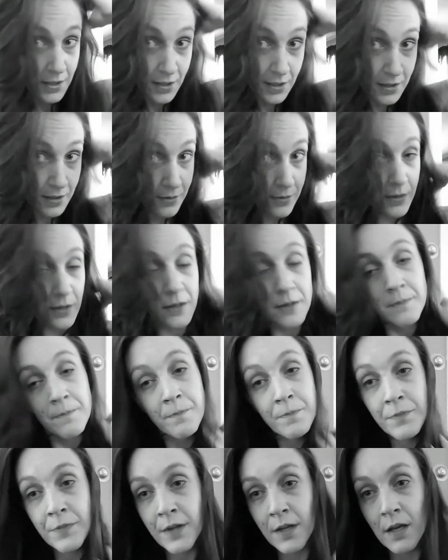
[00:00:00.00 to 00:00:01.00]
Anyway,
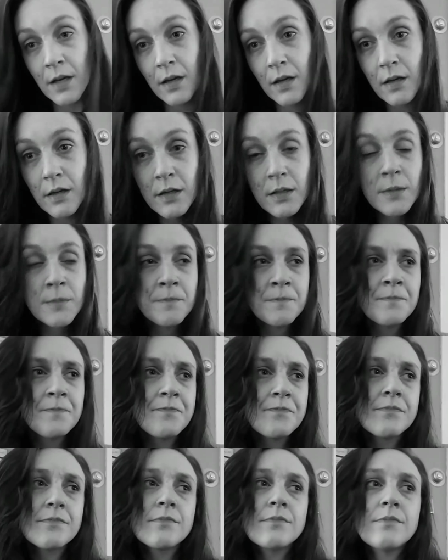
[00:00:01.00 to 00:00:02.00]

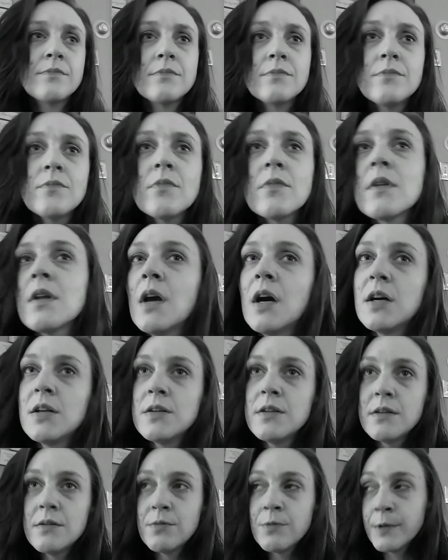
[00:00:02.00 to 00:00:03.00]
I
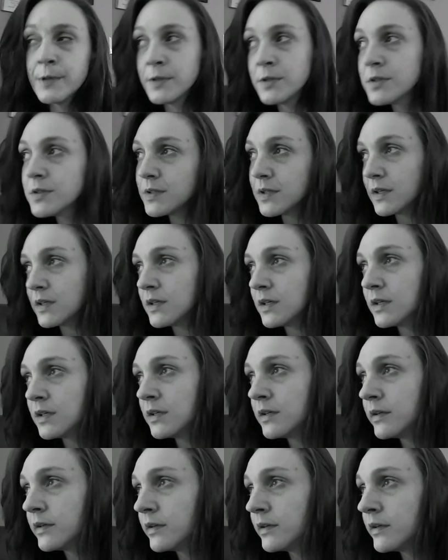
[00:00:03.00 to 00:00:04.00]
did want to
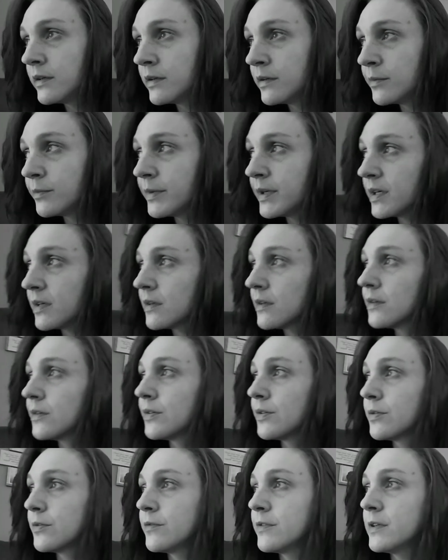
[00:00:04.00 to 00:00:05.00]
make a
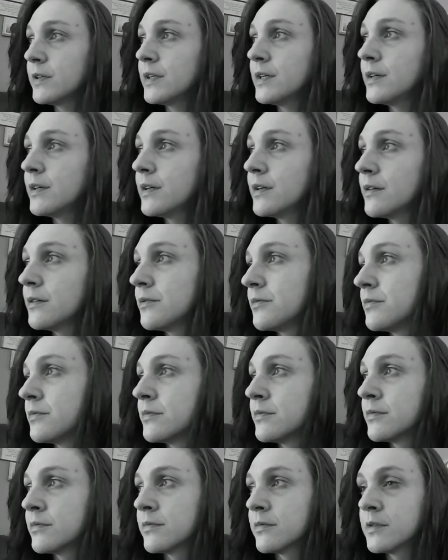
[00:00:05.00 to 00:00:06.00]
little video.
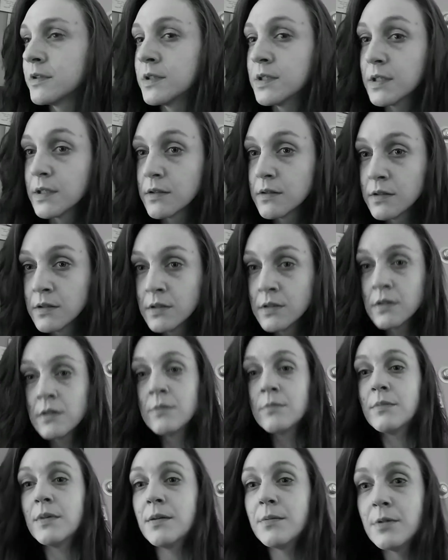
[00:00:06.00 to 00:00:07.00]

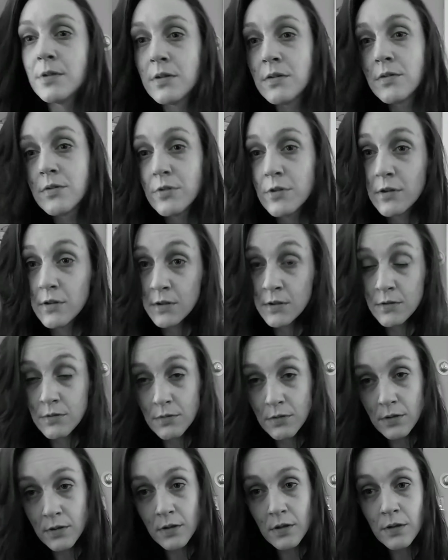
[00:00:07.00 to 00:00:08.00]
Maybe it'll turn
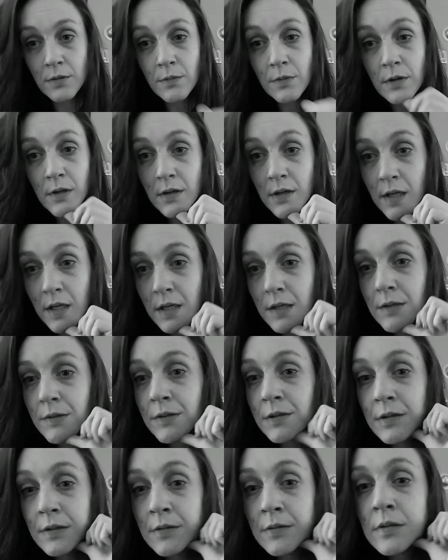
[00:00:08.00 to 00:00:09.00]
into a long one, I don't
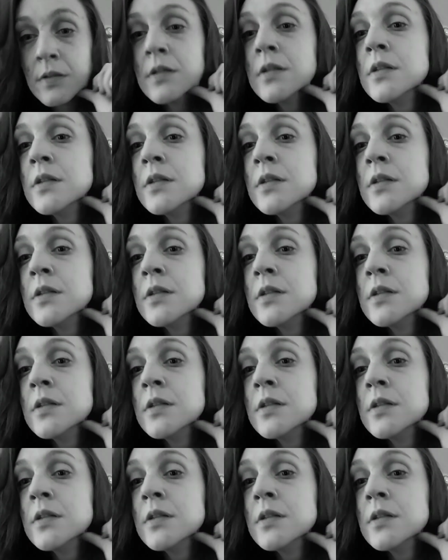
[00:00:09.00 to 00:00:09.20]
know.